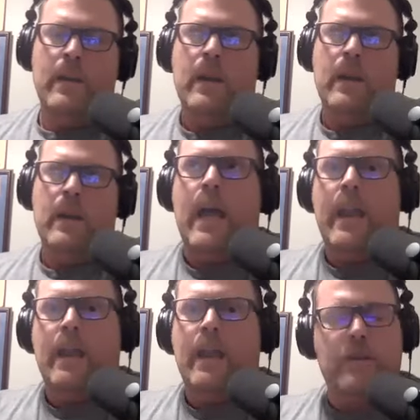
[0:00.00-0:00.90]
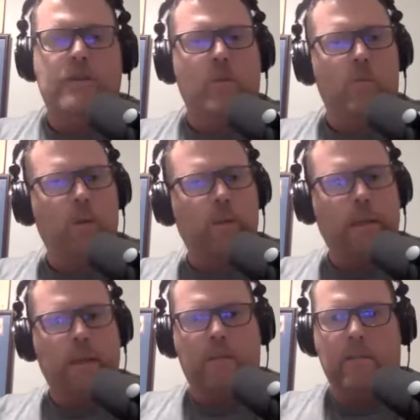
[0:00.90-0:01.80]
Uh, and it's just a
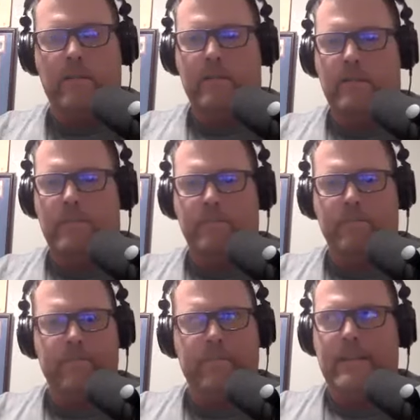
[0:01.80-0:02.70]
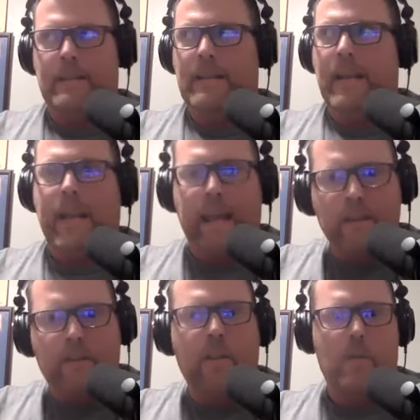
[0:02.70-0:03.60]
really
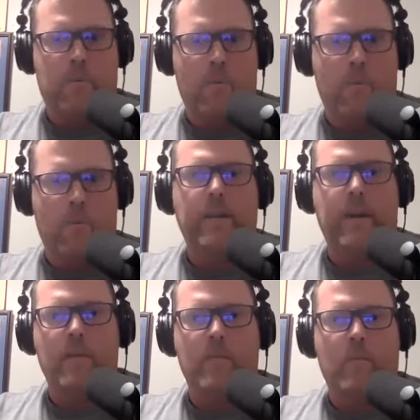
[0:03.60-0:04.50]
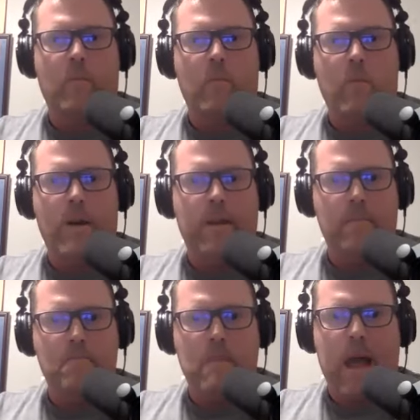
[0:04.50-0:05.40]
get to the point of what
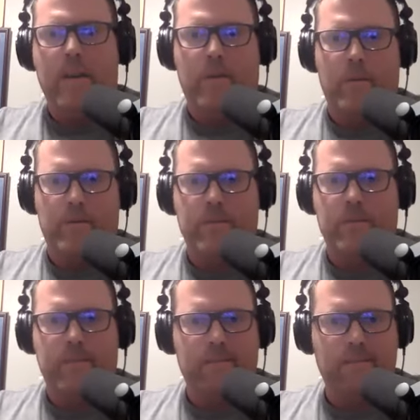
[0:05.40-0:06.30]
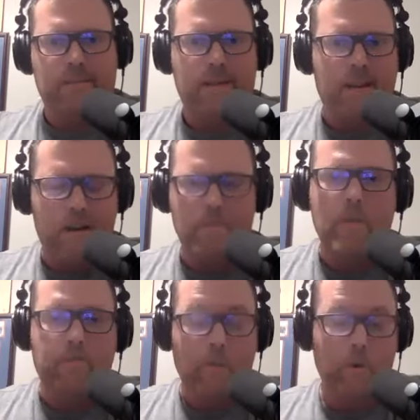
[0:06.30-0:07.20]
matters uh,
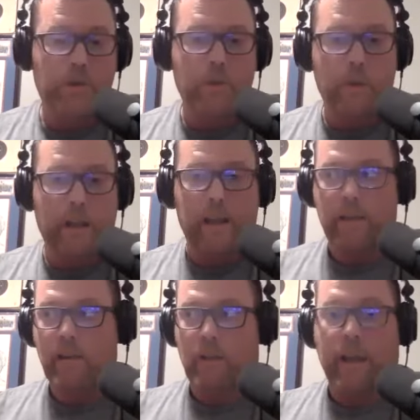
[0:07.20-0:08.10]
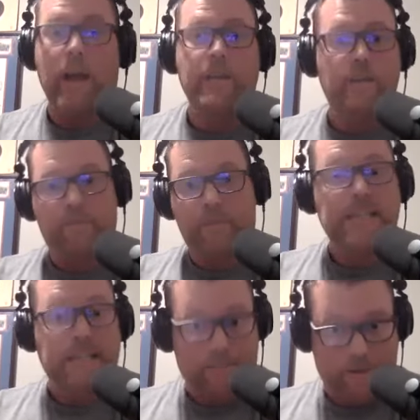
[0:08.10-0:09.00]
for shooting in like a
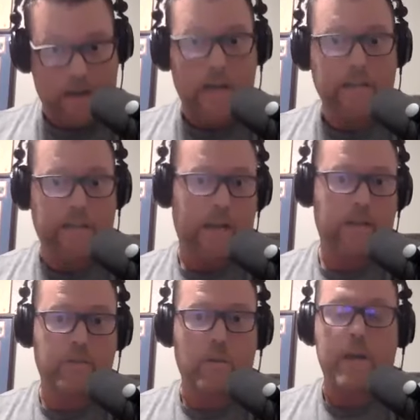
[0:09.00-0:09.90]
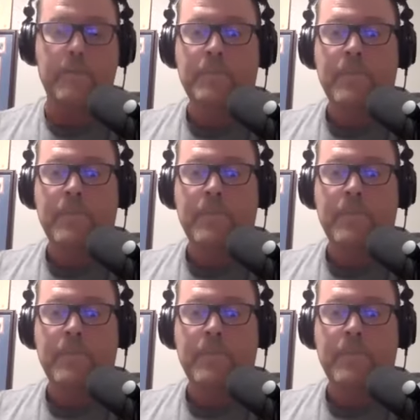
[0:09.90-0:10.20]
defensive context, right?